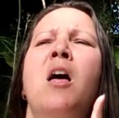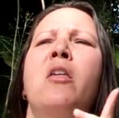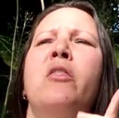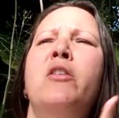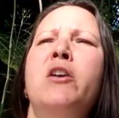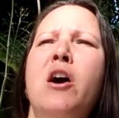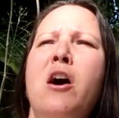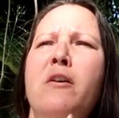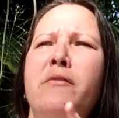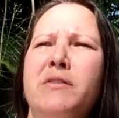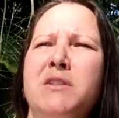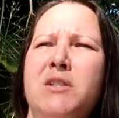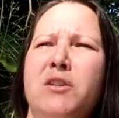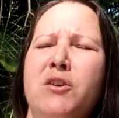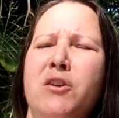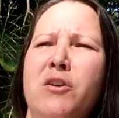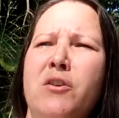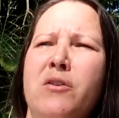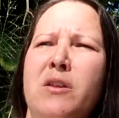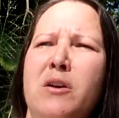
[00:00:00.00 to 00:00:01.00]
The
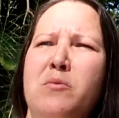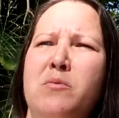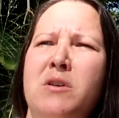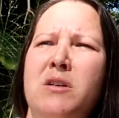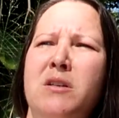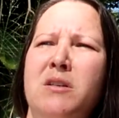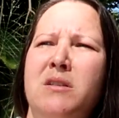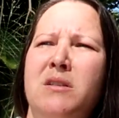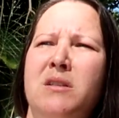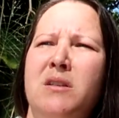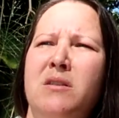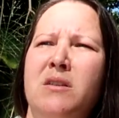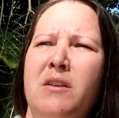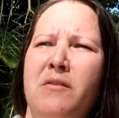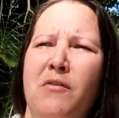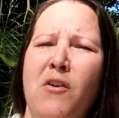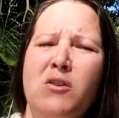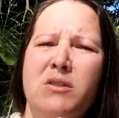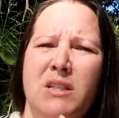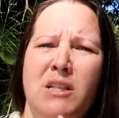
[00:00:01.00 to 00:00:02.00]
officer
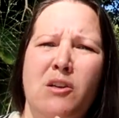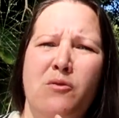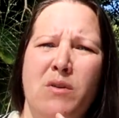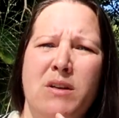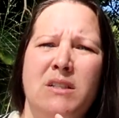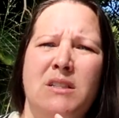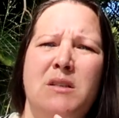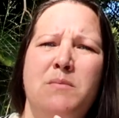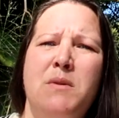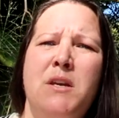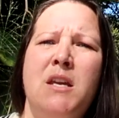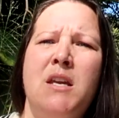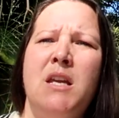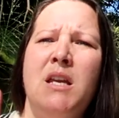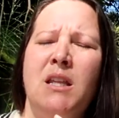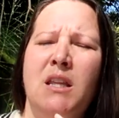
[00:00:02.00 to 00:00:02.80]
that falsely arrested me,